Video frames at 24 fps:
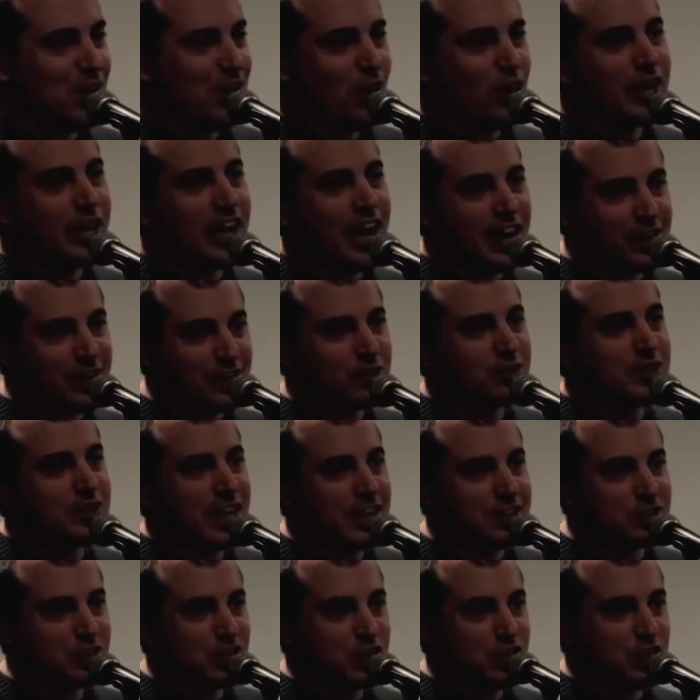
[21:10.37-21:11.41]
Okay, I don't
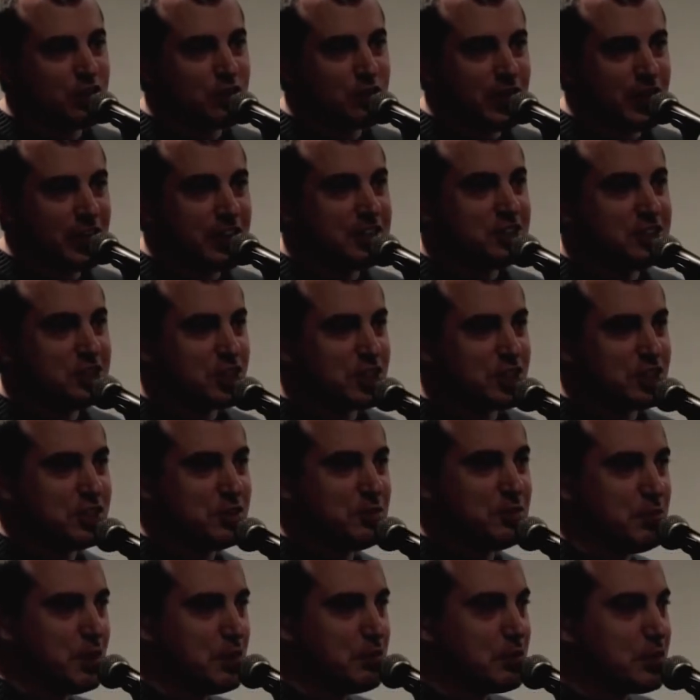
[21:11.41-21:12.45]
actually own any
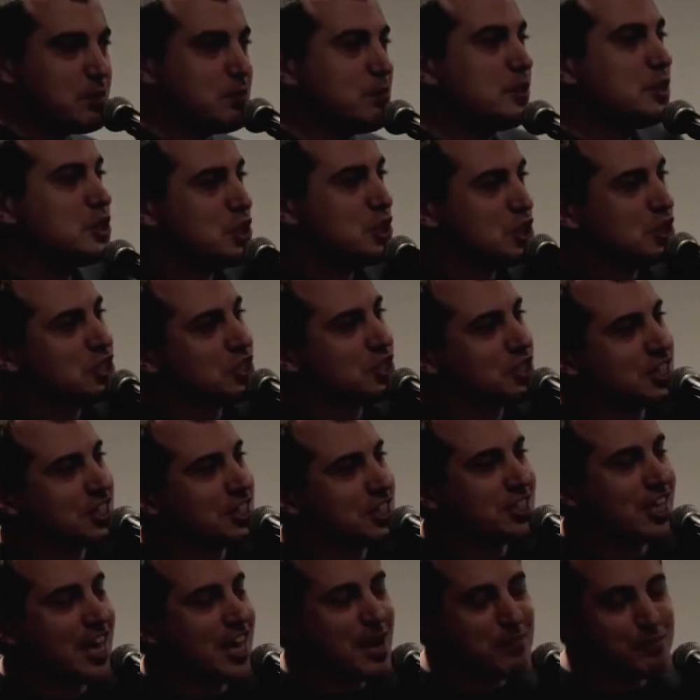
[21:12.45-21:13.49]
Justin Bieber, but just as an
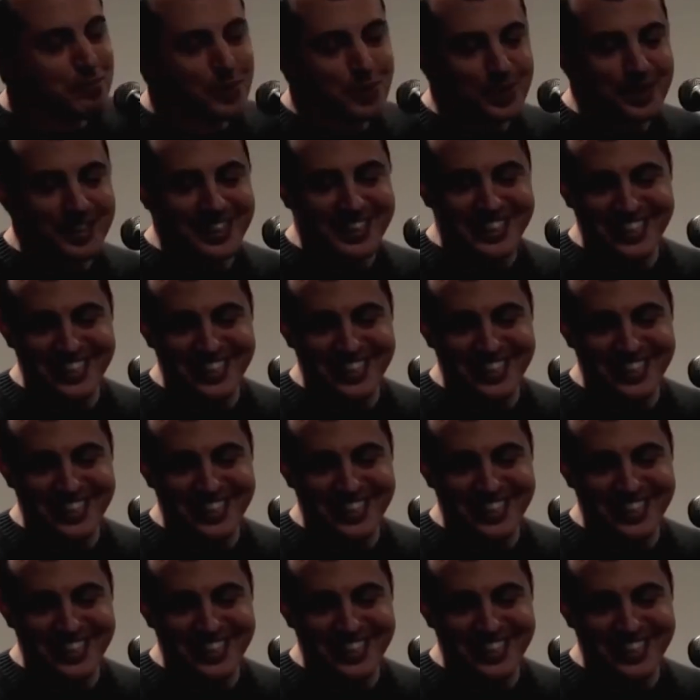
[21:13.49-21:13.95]
example.